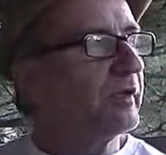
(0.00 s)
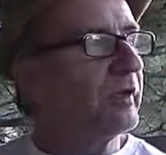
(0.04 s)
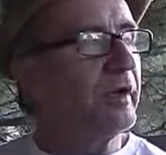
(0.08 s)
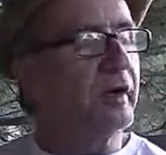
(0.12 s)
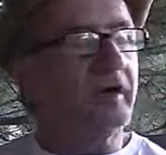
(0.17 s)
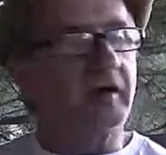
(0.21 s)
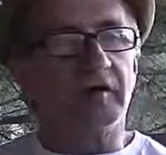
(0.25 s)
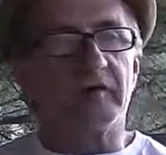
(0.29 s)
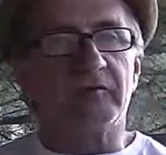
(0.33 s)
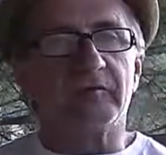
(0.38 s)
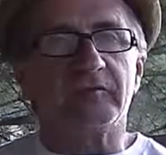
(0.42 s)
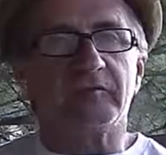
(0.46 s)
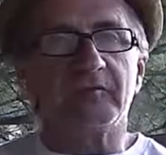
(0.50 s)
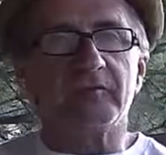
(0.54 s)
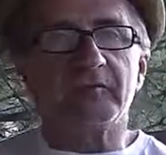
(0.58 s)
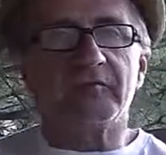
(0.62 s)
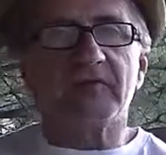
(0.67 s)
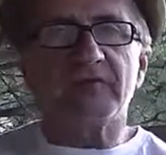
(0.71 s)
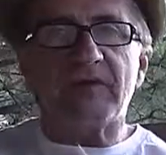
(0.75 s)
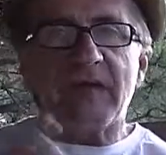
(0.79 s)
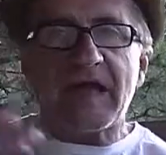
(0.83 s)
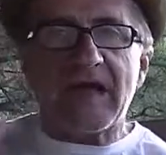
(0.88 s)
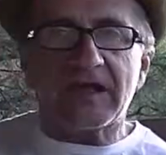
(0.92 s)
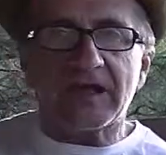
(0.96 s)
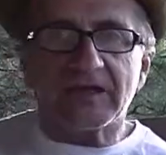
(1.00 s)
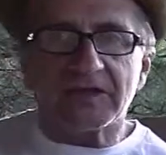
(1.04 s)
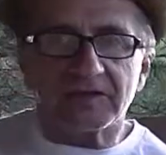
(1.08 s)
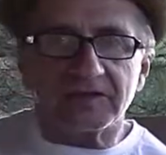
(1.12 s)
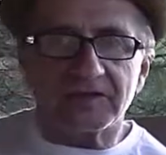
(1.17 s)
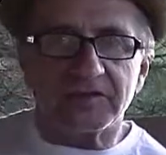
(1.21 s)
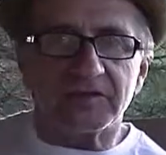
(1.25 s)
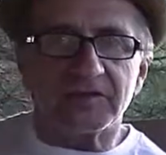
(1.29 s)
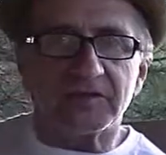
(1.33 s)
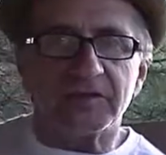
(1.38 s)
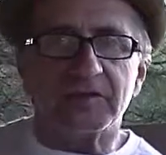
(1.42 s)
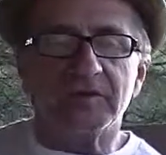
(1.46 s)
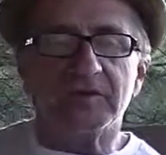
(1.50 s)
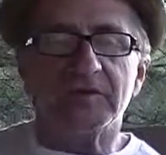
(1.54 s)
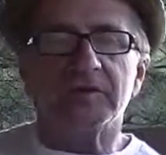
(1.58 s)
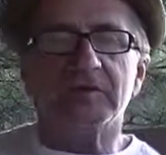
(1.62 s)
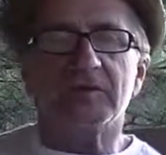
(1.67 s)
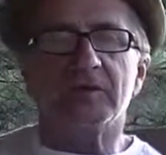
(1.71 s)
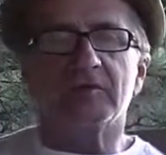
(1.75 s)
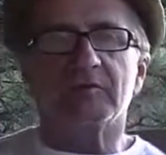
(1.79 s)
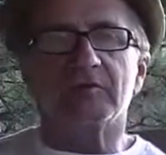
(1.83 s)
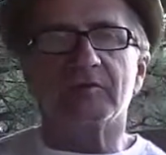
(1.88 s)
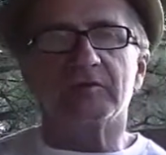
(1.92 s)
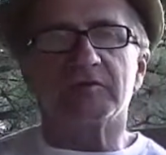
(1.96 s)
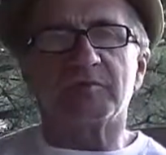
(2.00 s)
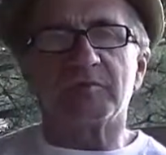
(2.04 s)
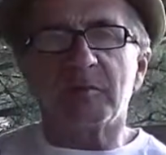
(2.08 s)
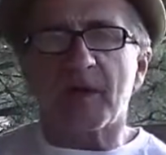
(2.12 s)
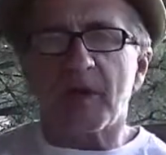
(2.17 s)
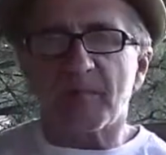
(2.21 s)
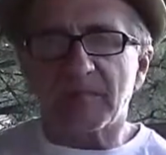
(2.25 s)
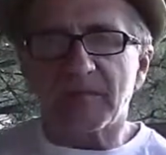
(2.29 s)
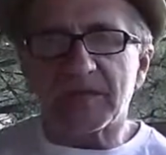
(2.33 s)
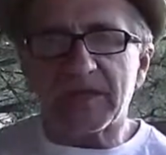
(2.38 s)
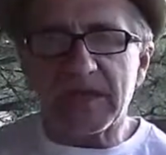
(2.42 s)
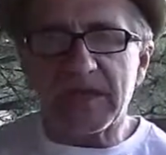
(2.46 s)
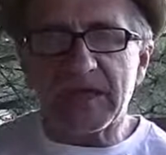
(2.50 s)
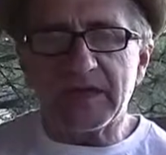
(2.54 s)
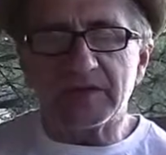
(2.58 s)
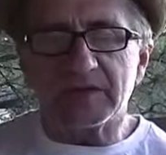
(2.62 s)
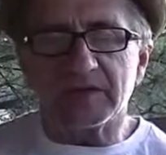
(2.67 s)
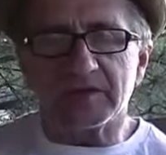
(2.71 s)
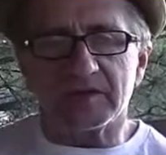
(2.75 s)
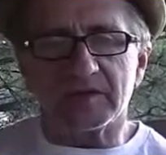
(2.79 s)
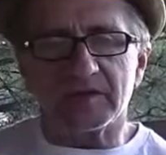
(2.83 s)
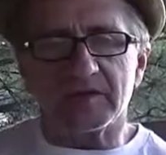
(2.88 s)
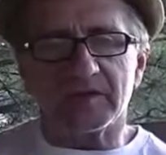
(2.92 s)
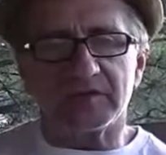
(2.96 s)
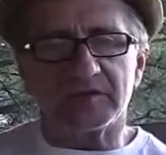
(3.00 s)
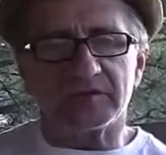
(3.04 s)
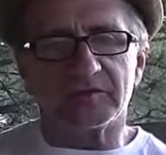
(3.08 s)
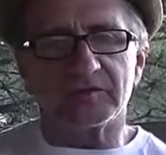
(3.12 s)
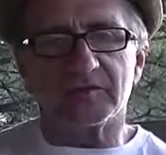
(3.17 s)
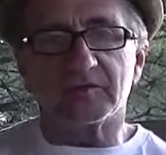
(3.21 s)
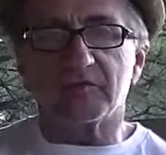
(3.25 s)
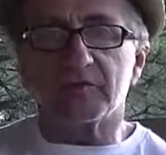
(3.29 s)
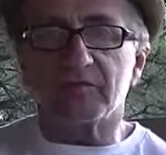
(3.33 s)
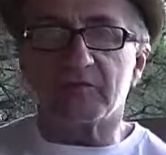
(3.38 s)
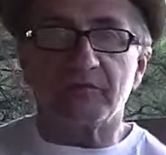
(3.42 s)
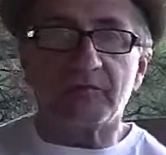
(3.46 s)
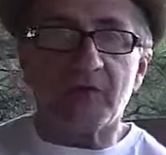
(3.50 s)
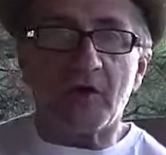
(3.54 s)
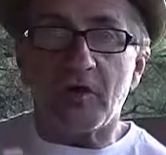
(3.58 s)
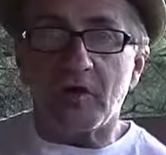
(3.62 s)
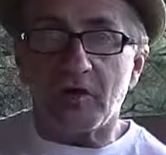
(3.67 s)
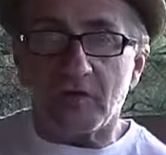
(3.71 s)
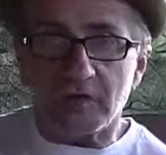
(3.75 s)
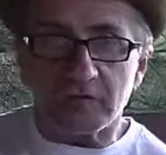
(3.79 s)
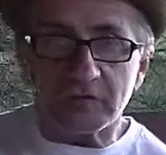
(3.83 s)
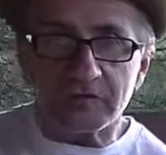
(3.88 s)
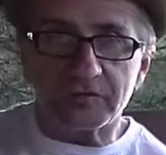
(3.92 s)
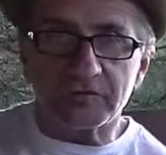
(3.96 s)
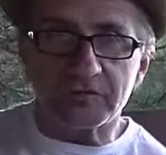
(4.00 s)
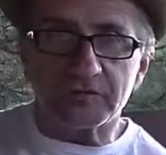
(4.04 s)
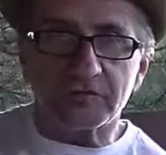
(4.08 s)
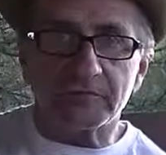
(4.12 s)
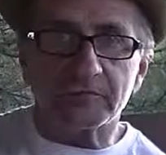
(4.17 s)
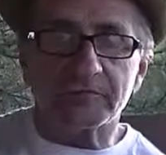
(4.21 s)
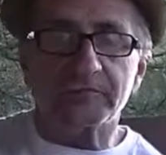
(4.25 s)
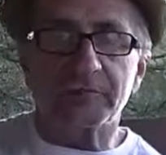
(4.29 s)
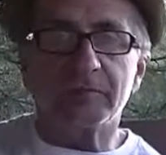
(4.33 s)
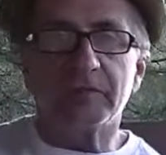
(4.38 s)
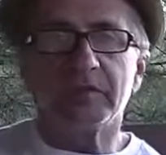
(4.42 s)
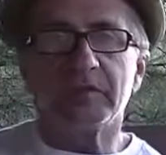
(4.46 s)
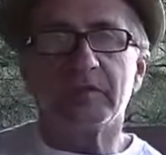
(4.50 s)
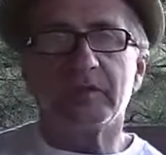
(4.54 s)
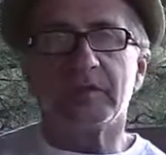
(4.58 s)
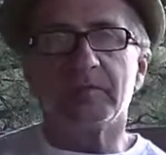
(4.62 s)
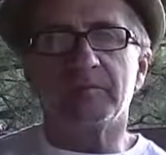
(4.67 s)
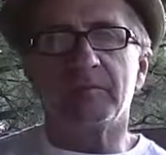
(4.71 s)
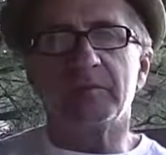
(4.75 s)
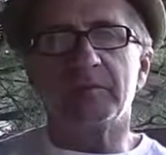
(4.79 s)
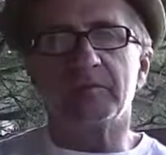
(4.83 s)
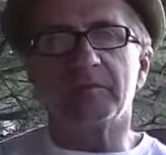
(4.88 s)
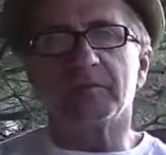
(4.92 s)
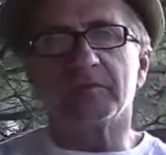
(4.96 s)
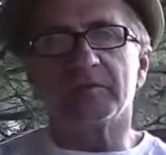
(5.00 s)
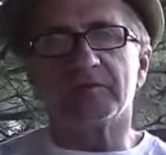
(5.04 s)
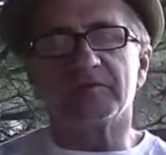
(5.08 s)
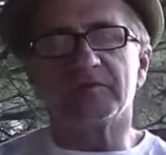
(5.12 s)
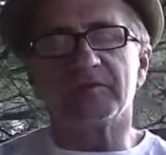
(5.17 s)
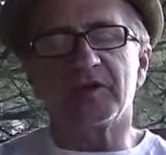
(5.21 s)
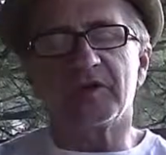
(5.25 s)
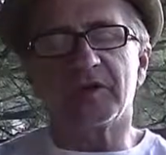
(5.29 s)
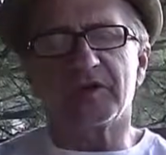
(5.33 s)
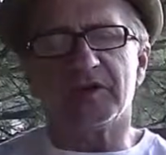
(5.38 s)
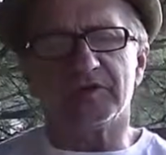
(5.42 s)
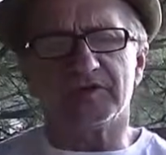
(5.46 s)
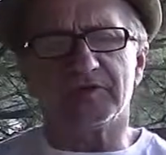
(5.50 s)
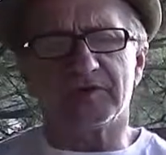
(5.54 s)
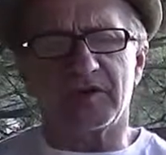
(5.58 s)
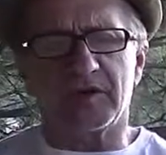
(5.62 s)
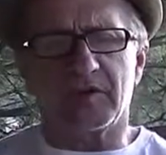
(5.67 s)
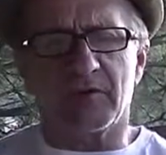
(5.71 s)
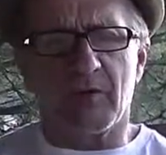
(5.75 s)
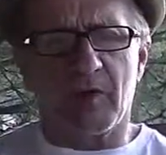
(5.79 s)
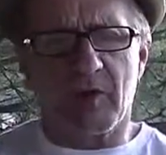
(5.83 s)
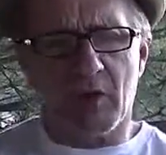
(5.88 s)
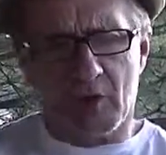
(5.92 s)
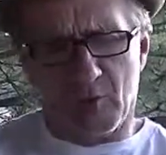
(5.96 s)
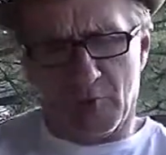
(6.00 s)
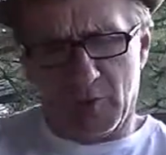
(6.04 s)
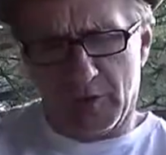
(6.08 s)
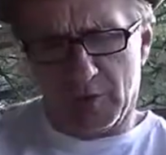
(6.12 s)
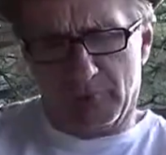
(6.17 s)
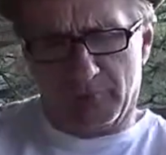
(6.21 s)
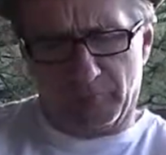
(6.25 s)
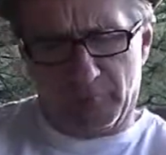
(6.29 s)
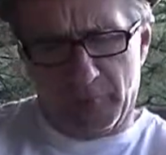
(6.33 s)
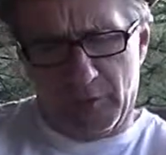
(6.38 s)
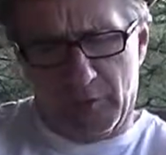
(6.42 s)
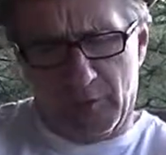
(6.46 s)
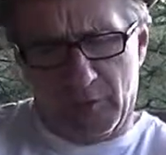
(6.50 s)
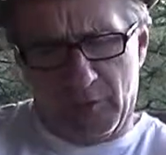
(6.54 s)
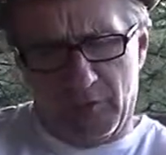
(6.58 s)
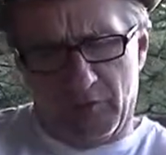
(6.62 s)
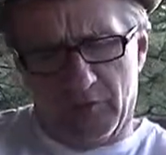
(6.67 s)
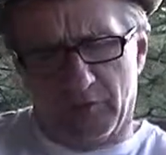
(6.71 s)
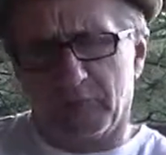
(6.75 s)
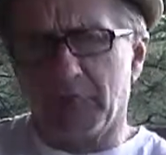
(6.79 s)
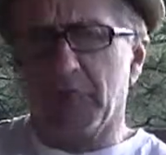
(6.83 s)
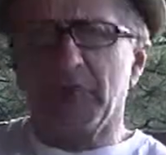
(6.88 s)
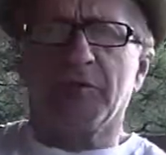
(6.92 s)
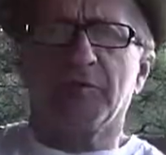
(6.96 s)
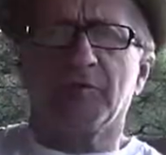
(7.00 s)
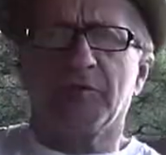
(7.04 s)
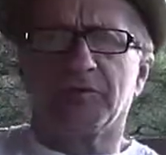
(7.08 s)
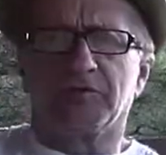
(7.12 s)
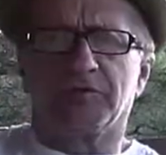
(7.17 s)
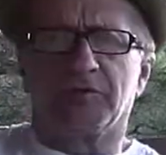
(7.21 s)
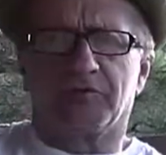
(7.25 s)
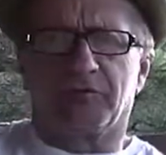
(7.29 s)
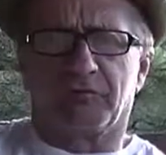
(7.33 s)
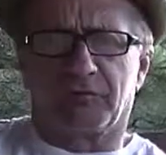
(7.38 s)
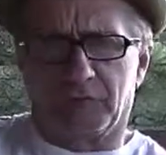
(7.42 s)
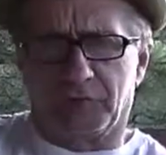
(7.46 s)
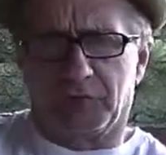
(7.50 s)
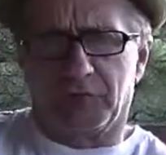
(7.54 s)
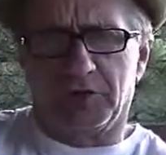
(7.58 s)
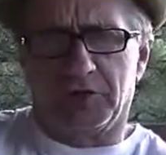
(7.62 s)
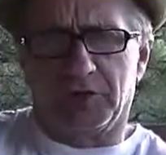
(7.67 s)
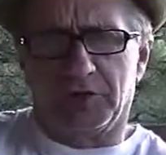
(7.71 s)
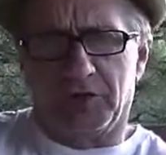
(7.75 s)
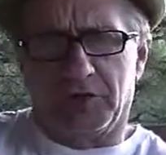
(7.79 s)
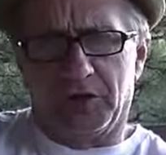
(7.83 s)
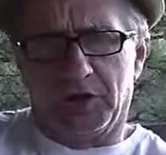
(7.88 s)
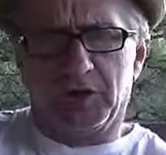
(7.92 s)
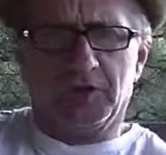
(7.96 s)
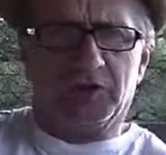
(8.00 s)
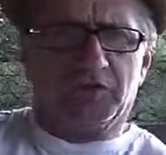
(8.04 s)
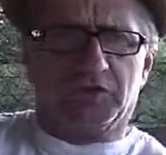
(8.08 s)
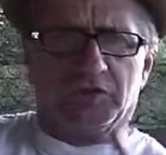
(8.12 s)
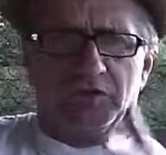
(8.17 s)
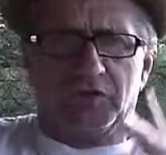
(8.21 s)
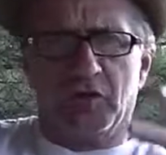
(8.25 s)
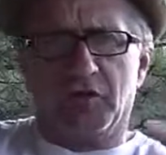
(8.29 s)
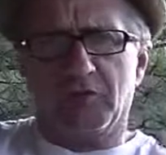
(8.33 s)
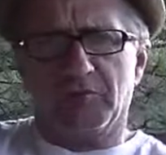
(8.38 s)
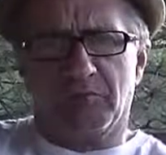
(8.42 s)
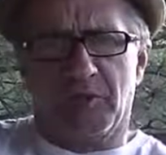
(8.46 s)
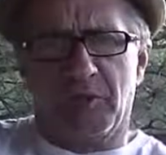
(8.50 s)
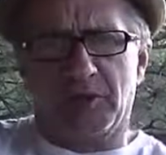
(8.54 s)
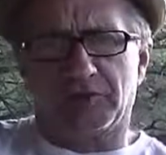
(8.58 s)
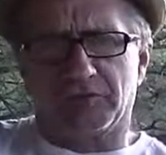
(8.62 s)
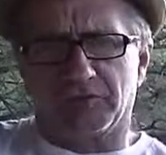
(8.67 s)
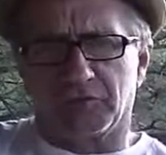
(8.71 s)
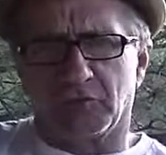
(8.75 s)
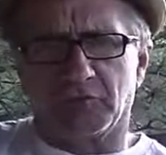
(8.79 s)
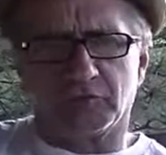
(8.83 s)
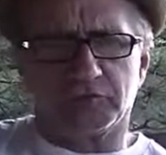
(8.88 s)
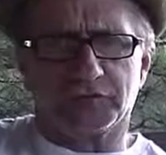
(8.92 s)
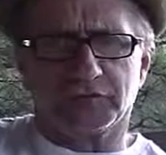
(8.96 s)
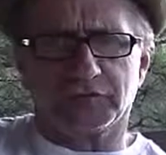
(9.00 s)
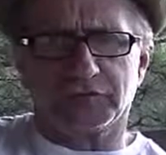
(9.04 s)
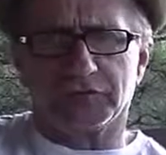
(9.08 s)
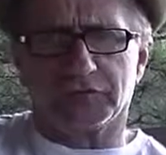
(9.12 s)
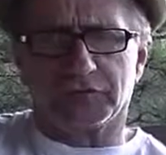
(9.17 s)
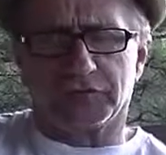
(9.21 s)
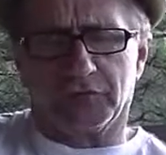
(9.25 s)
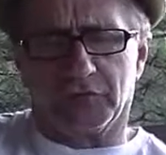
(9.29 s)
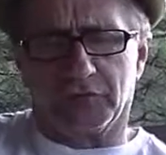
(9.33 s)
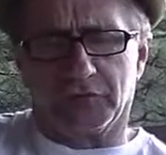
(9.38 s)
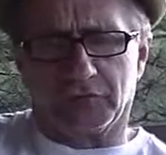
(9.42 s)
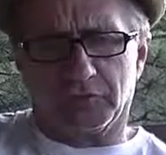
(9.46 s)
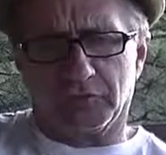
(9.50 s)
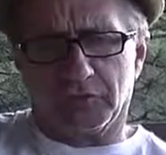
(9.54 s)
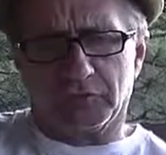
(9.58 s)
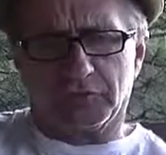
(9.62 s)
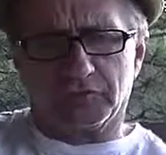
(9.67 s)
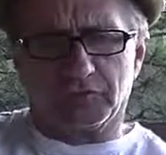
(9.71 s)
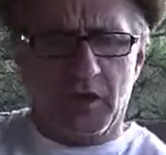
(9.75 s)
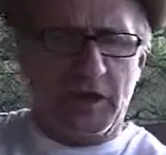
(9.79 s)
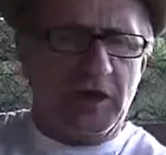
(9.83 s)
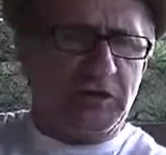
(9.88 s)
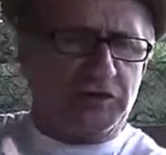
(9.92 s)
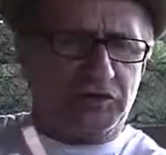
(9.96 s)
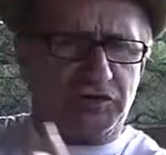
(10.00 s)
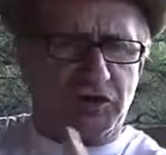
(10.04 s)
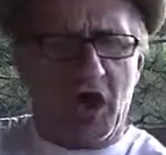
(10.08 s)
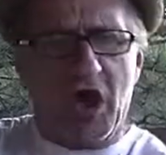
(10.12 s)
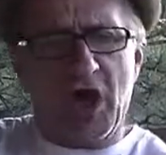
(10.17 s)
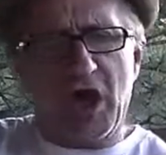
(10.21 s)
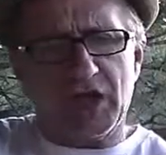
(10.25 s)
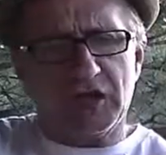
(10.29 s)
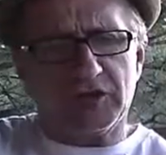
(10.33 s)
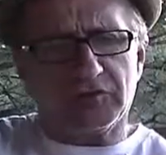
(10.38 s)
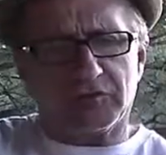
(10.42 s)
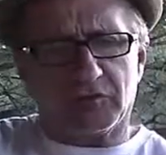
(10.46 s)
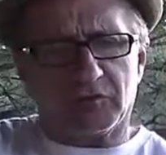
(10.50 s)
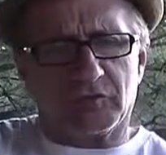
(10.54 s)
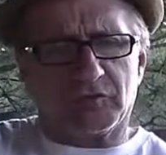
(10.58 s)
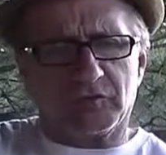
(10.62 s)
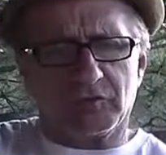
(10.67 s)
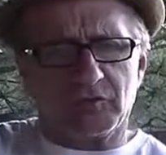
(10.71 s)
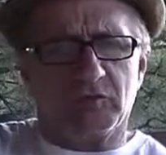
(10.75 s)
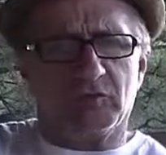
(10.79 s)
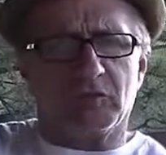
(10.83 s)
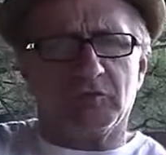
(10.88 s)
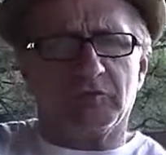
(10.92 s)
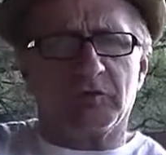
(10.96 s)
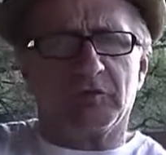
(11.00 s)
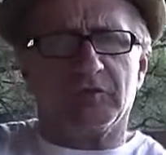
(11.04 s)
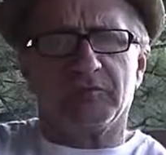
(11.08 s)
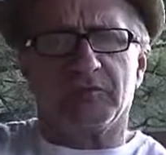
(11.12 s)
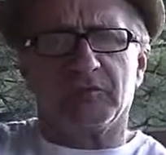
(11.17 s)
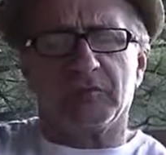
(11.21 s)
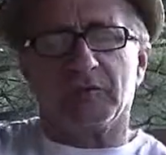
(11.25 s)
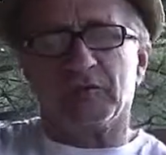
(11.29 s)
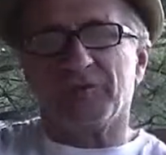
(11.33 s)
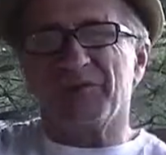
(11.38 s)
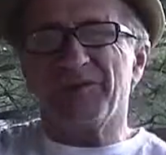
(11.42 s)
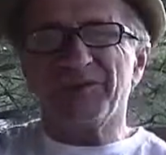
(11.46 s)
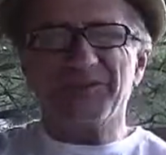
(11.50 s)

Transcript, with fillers: of fallacy, in other words, propaganda that's false that people are saying. It's like, well, freedom isn't free, it's done by soldiers, you know. They died so that you could be free.